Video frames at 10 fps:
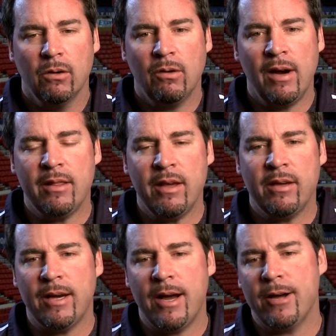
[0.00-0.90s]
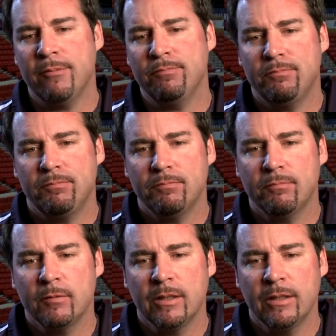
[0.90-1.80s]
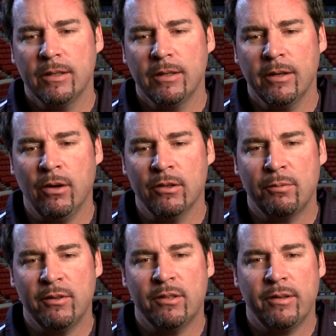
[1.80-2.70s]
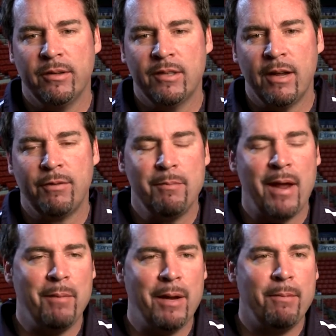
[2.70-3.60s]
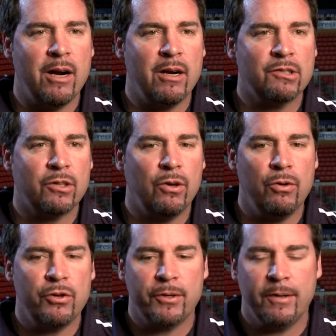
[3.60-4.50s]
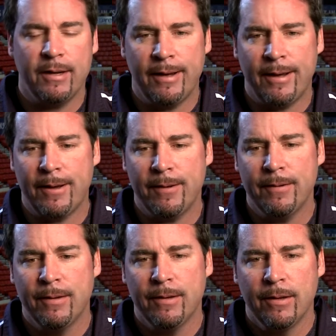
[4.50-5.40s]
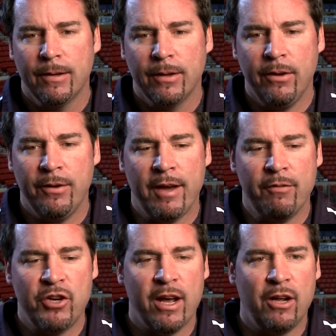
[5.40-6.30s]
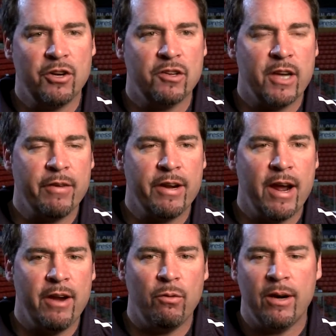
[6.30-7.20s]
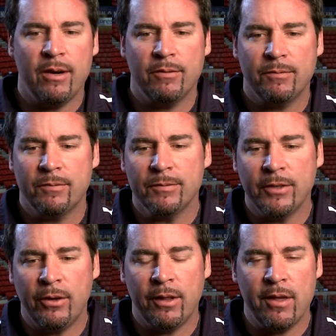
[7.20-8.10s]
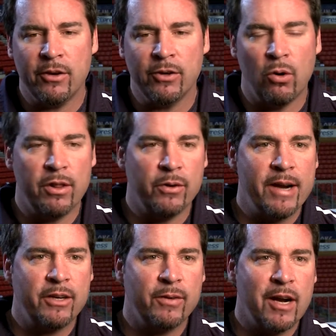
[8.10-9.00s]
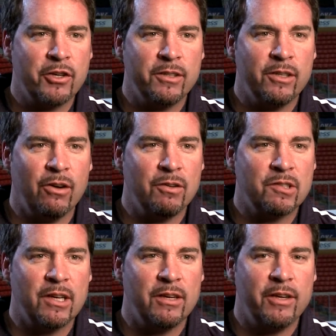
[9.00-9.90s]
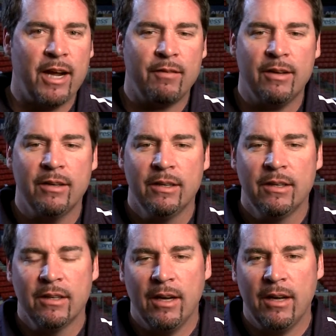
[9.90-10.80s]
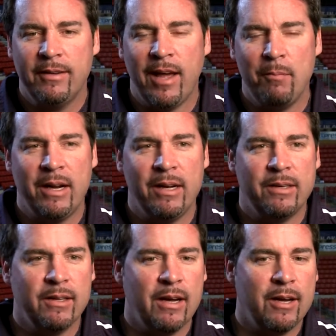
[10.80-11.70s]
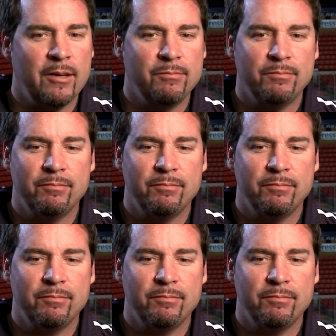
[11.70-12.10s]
Well, I think you know, it's definitely made me better as a coach. You know, you have challenges every night where, you know, you think you're going in the right direction, then all of a sudden you have a 10-minute